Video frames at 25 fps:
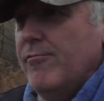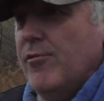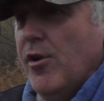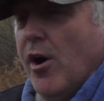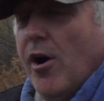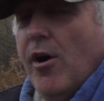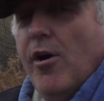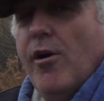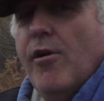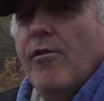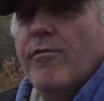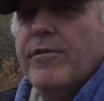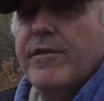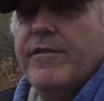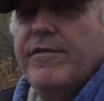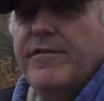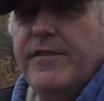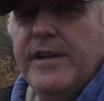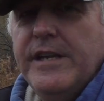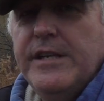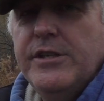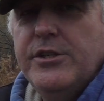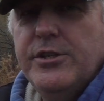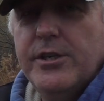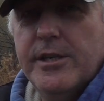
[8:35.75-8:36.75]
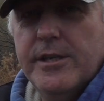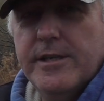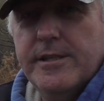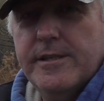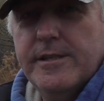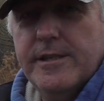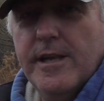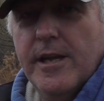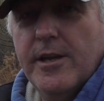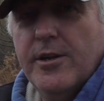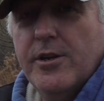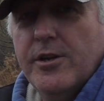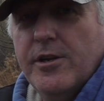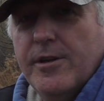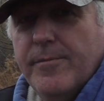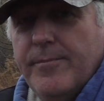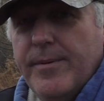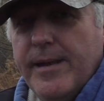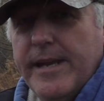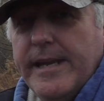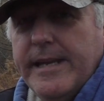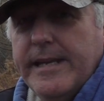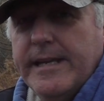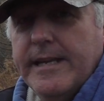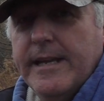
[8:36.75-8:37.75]
not all the features are going to
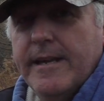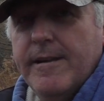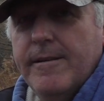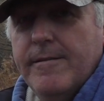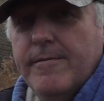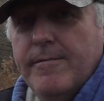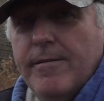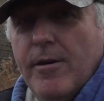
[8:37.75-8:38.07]
be